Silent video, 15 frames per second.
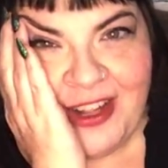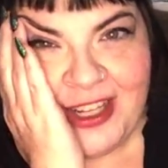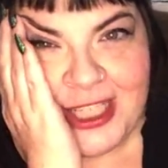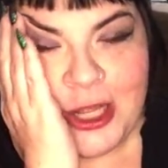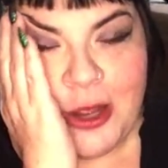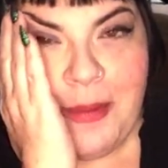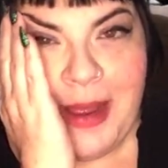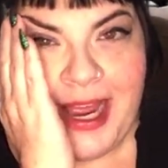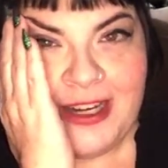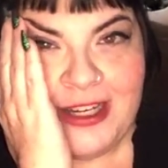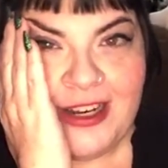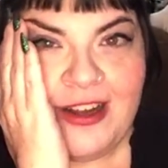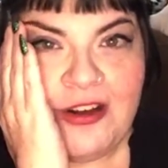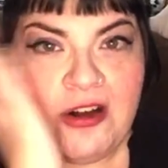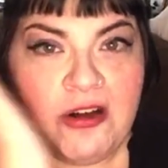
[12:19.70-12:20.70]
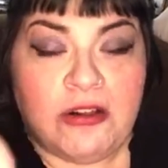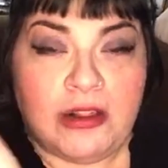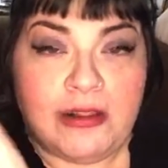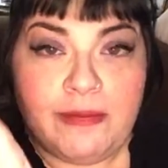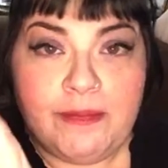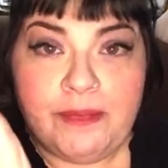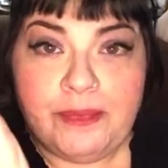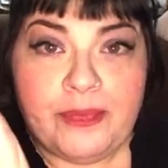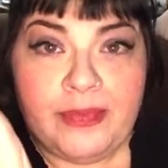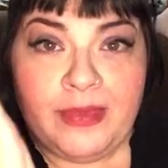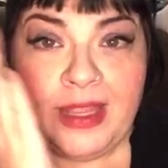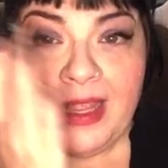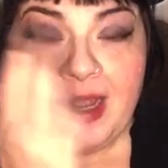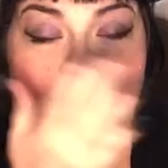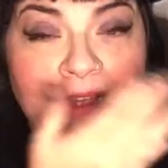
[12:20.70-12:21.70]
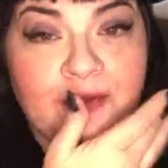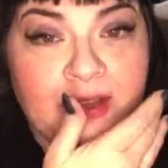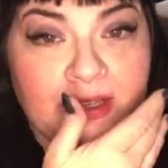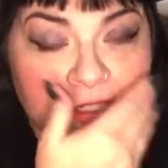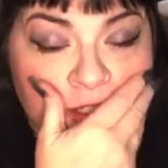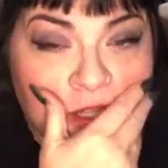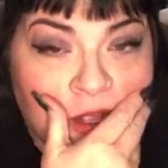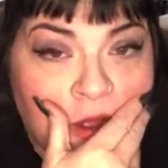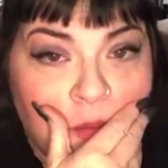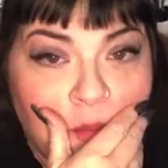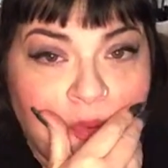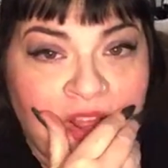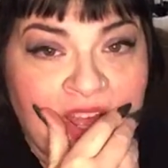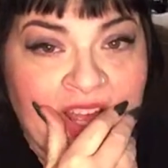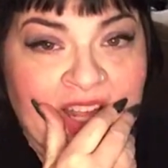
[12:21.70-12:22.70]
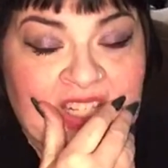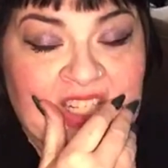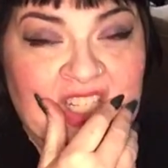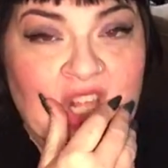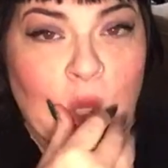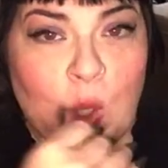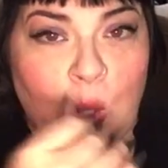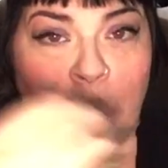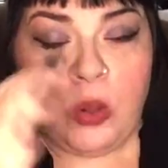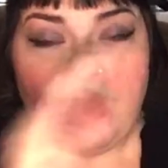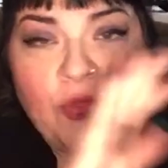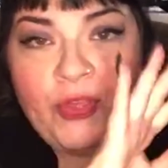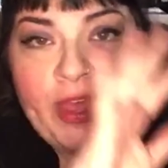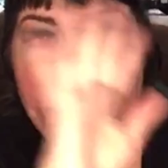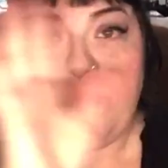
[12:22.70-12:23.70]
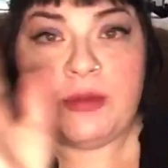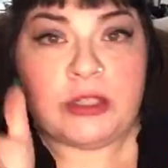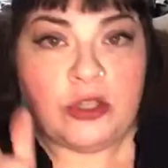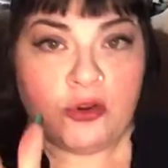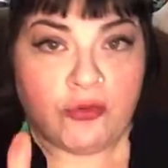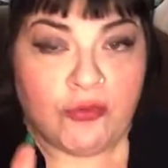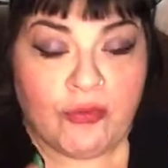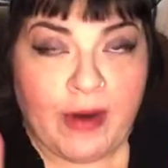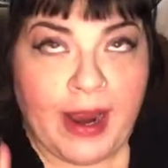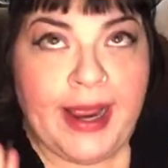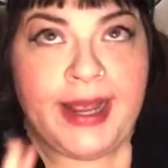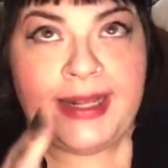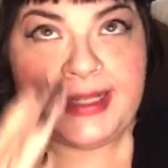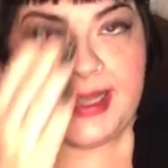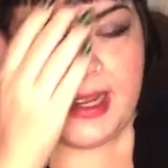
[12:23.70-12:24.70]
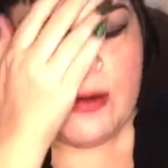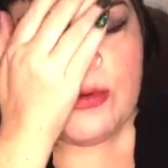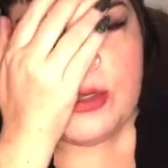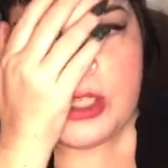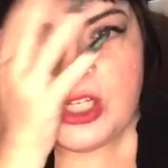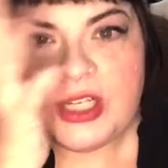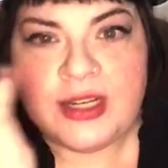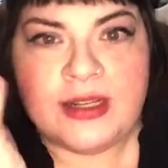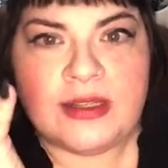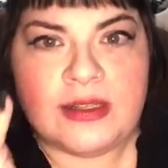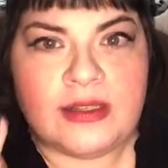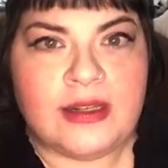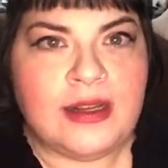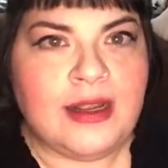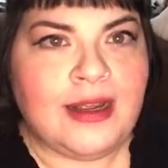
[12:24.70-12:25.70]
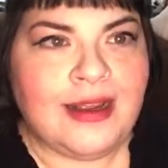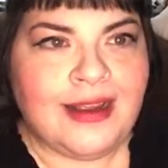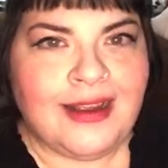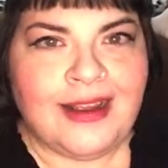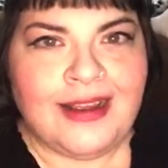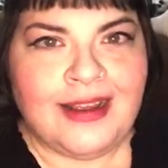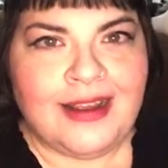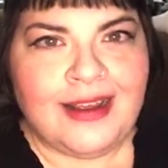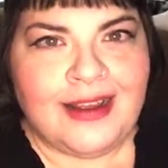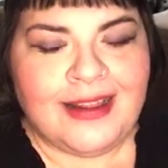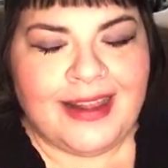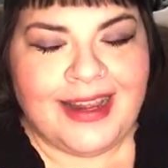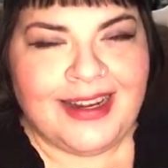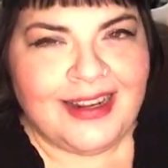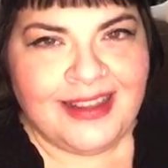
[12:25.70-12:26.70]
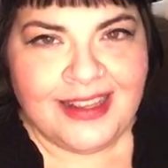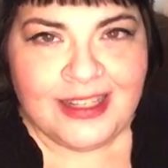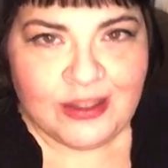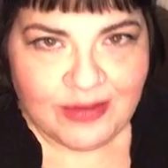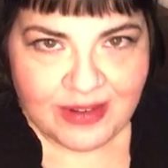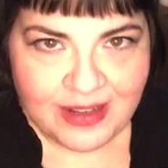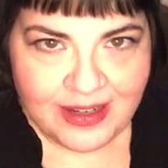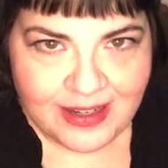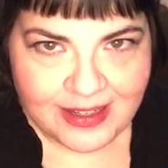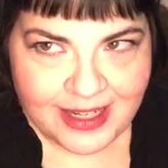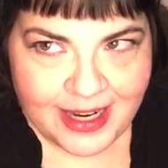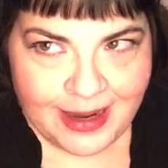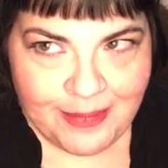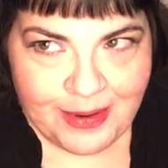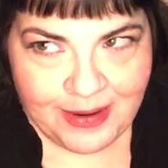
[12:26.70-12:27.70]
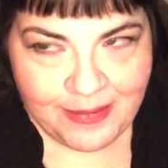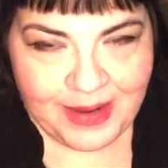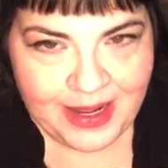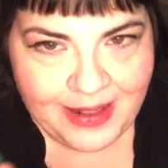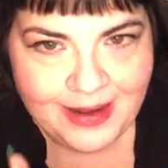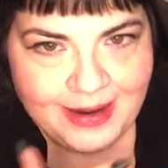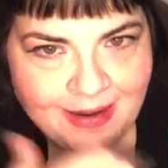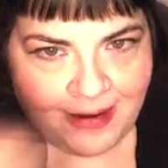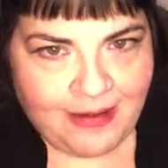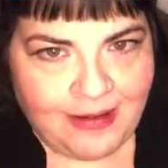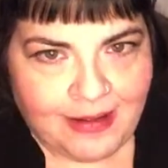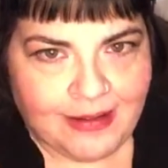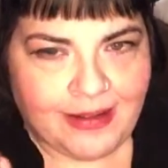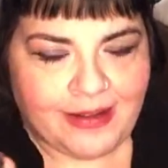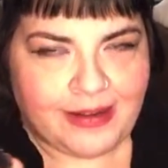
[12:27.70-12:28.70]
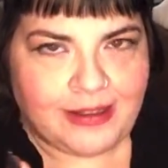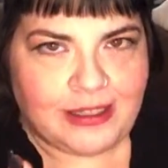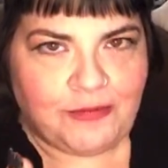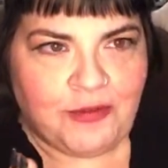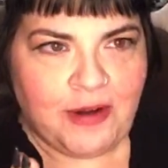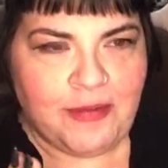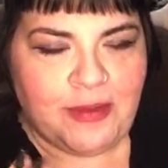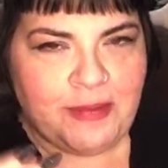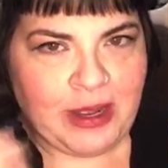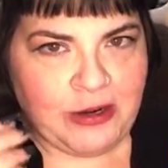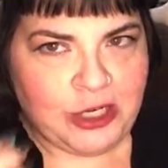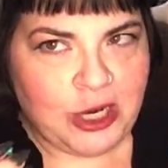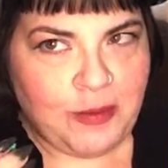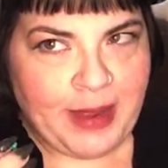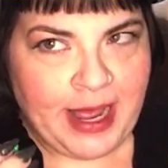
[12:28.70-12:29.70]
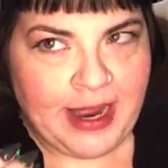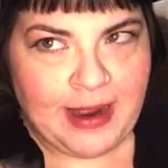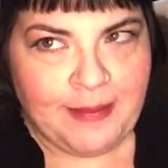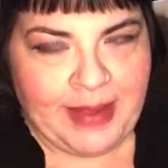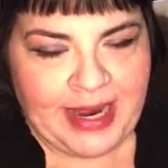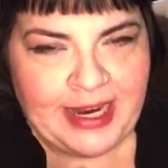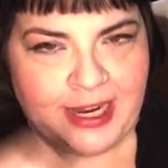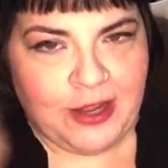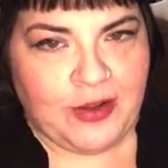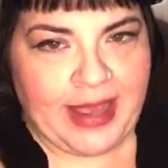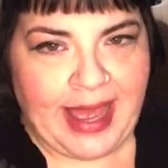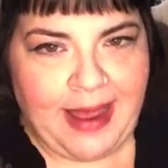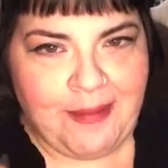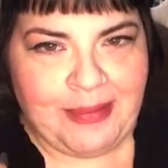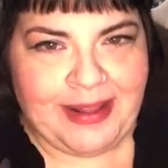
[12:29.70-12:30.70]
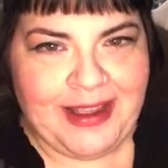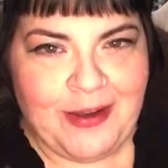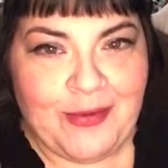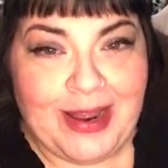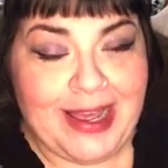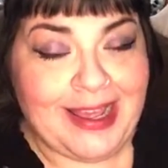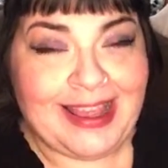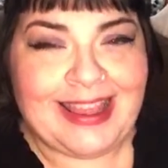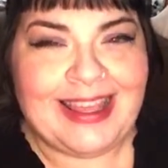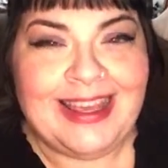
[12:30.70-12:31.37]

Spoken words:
so magical. I felt so blessed. The whole thing was crazy. It was just like, did this really just happen to me? Like, all of this, from the mojo bag I made to go gambling with,